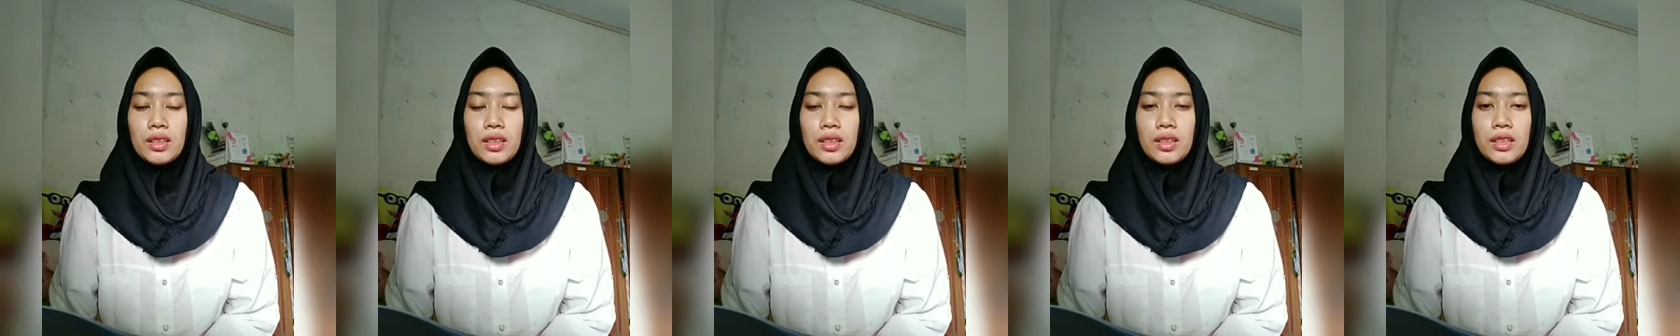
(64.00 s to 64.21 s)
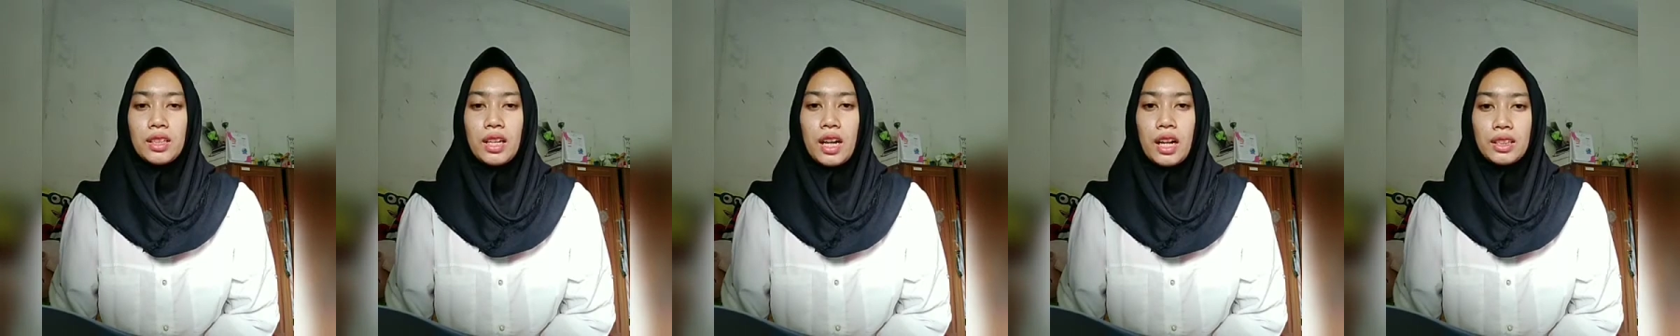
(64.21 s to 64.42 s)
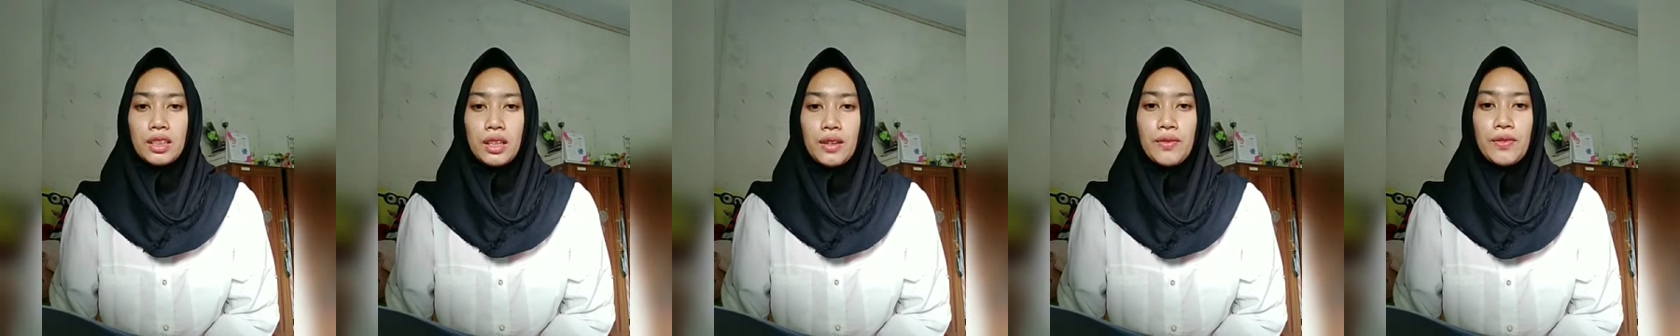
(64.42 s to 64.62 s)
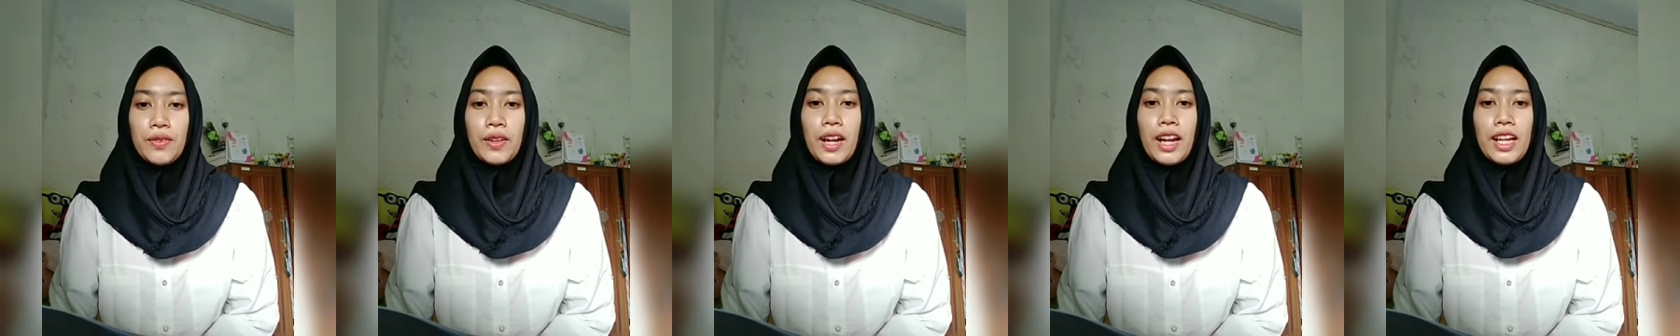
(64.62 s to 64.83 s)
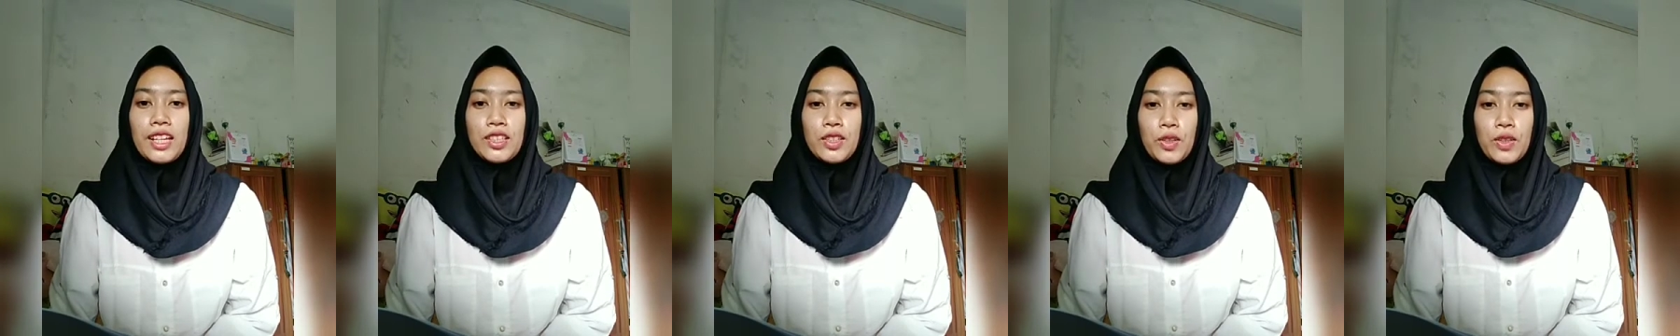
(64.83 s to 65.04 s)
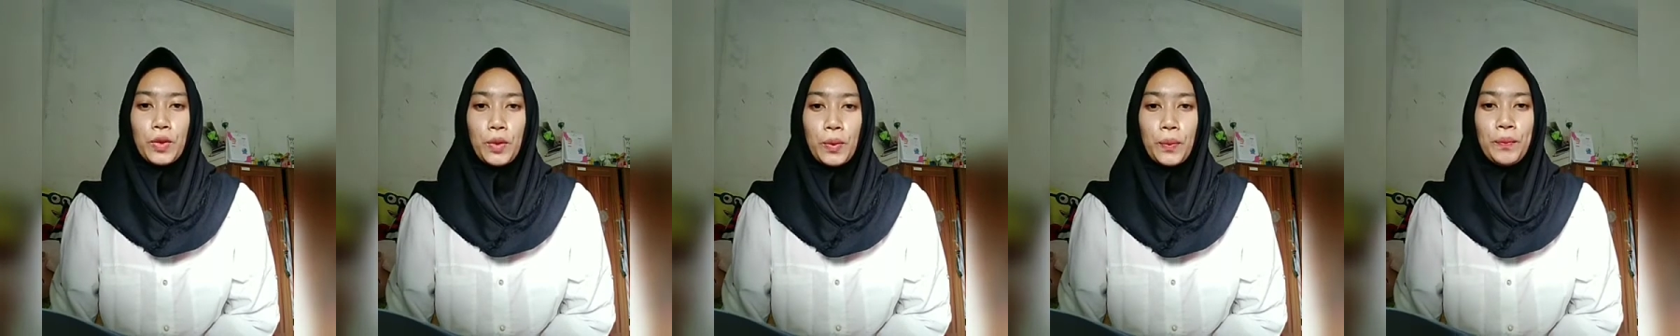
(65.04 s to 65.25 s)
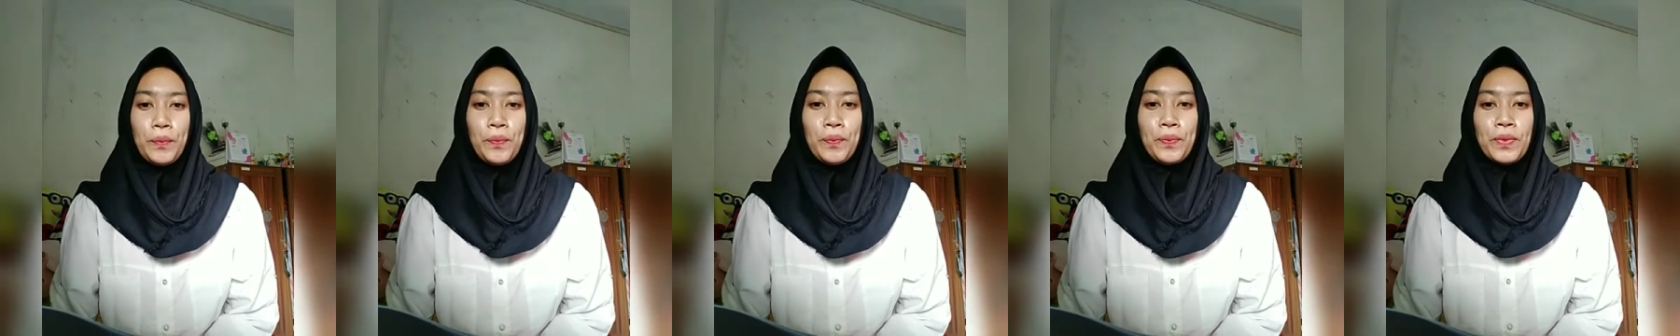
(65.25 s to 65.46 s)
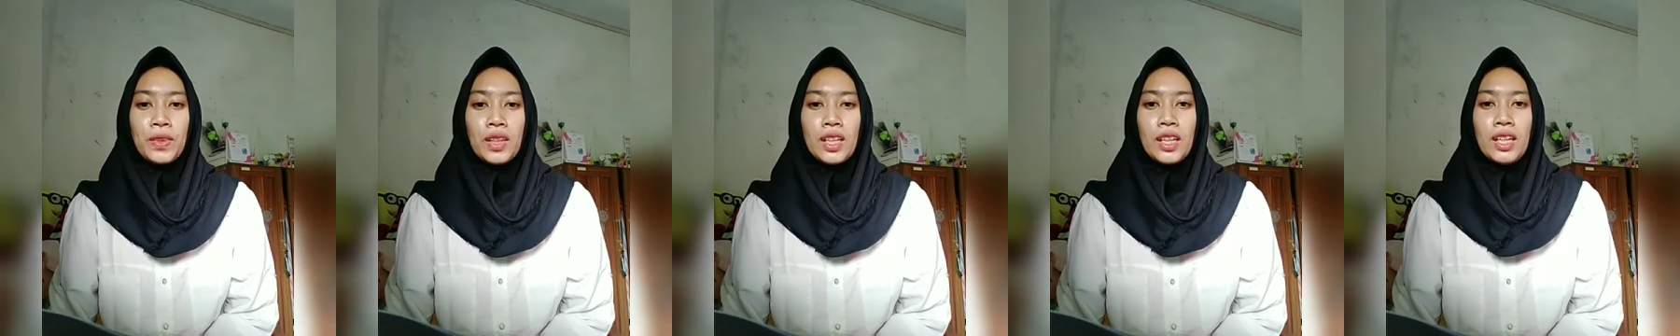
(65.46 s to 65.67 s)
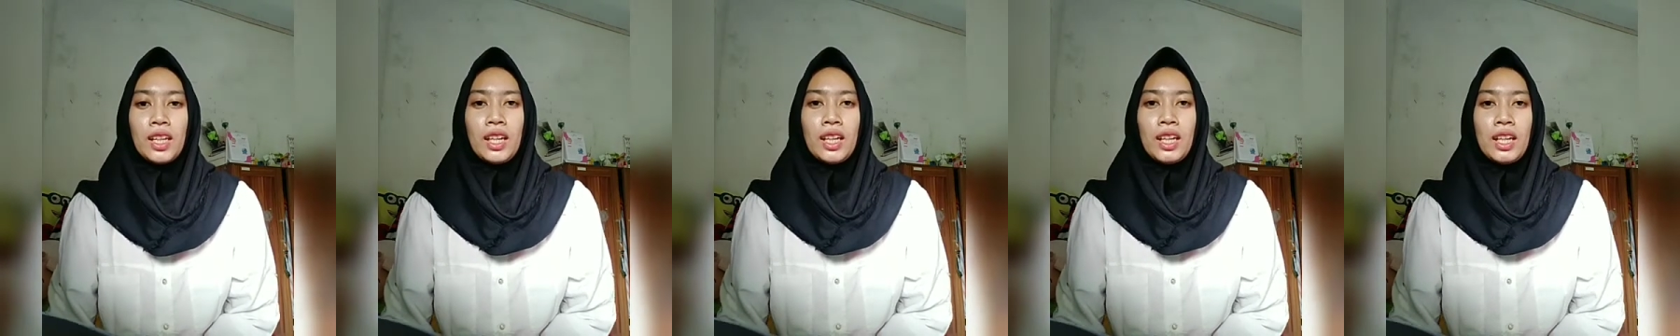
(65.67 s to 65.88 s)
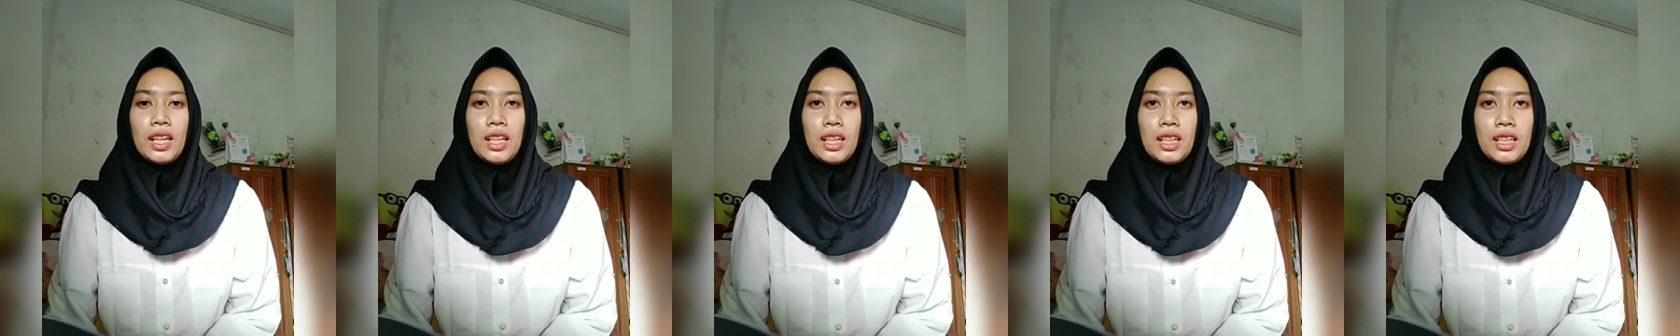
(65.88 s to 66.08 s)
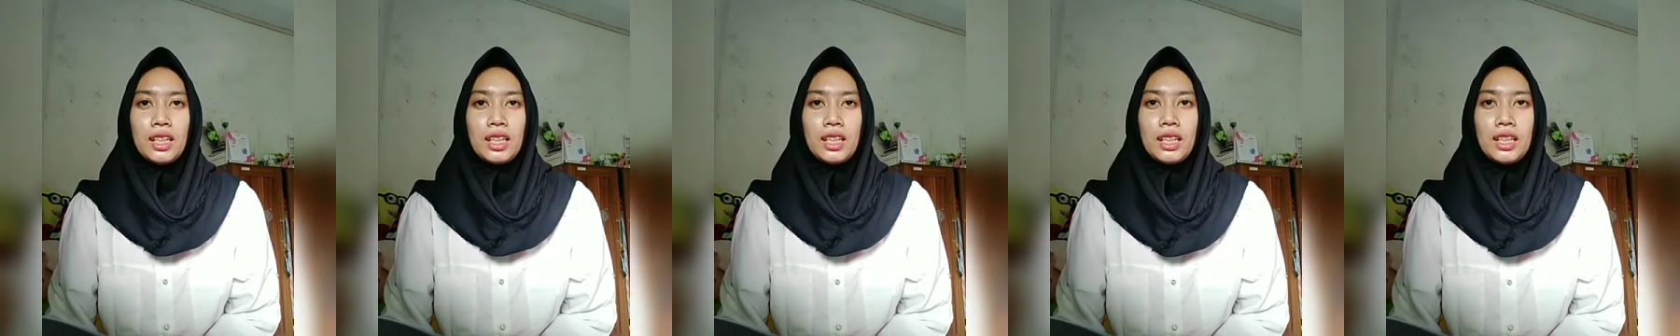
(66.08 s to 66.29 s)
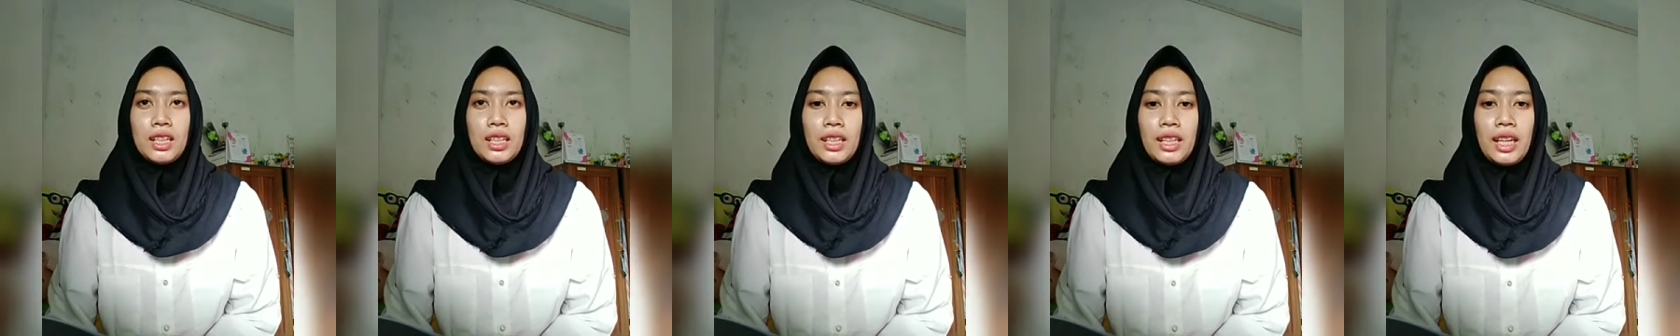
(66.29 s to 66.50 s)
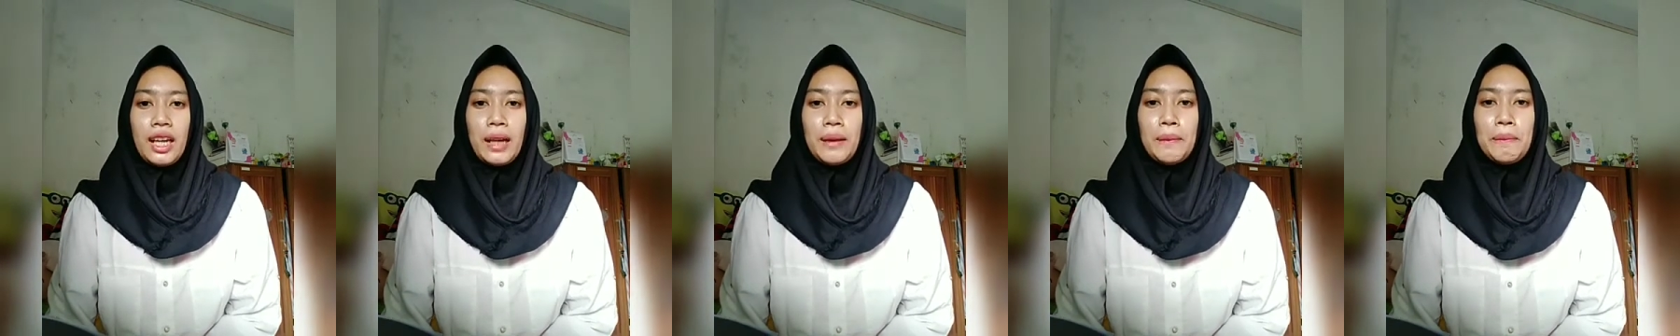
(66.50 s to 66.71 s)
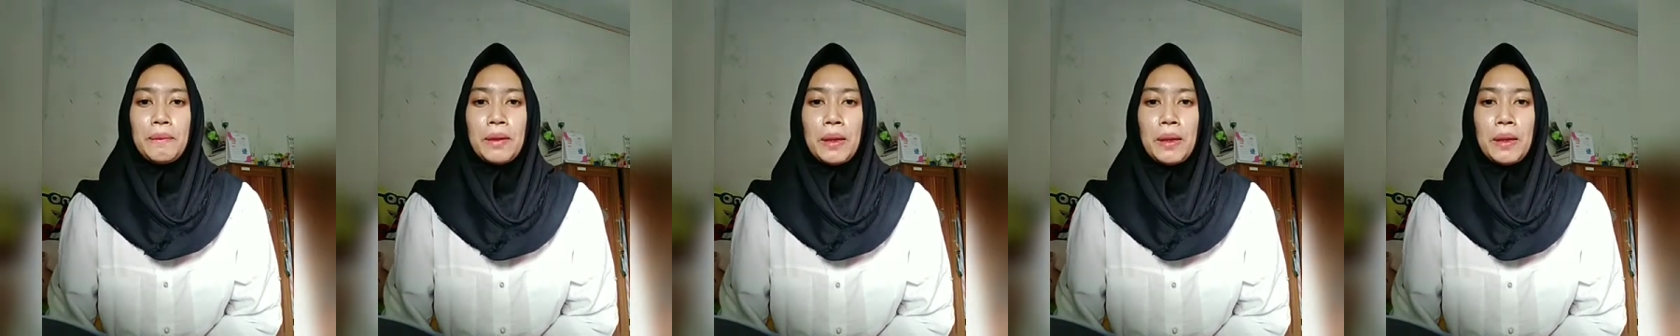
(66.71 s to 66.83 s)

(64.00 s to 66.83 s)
interactive classroom can